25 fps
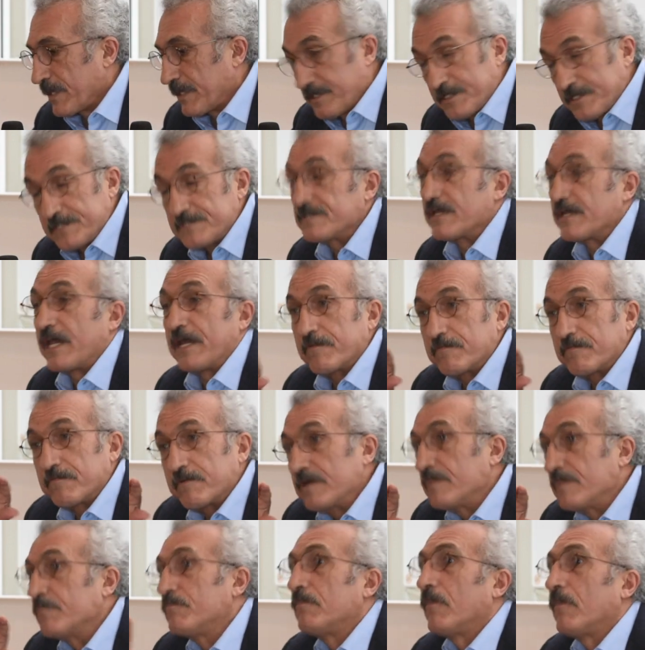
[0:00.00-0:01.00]
It is a
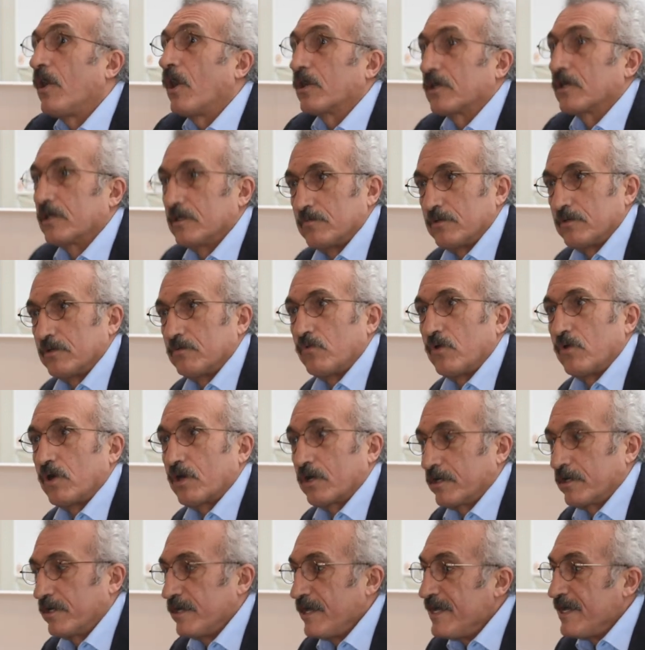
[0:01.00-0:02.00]
remarkable
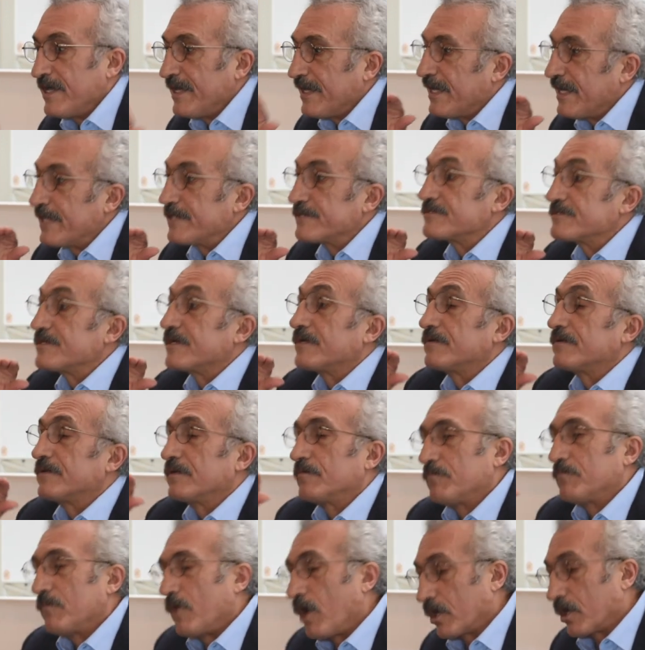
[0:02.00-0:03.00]
work, and it's a
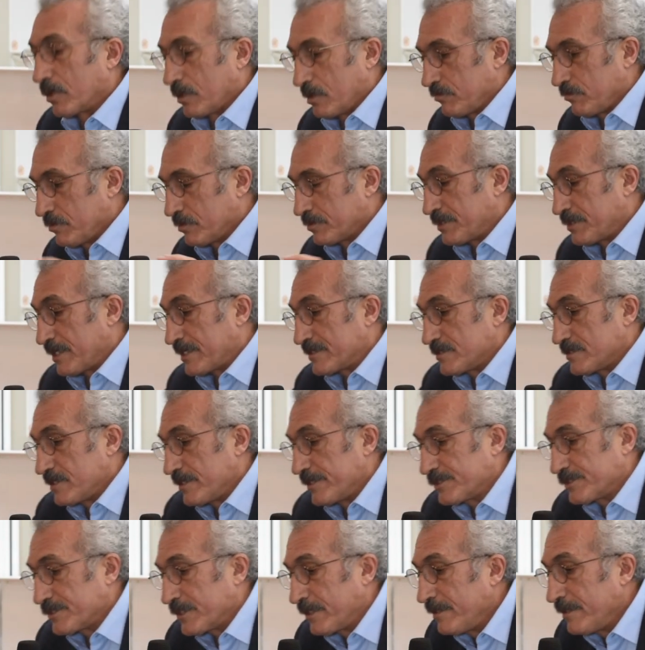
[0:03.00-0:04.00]
remarkable
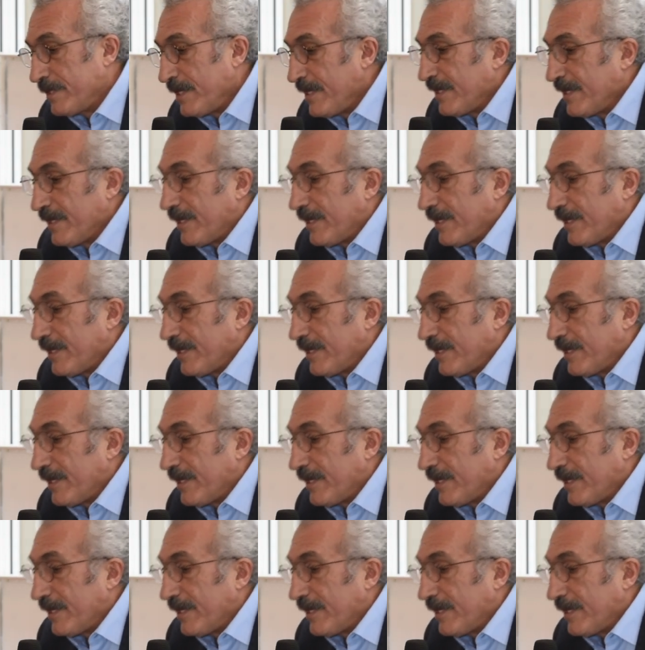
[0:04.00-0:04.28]
translation.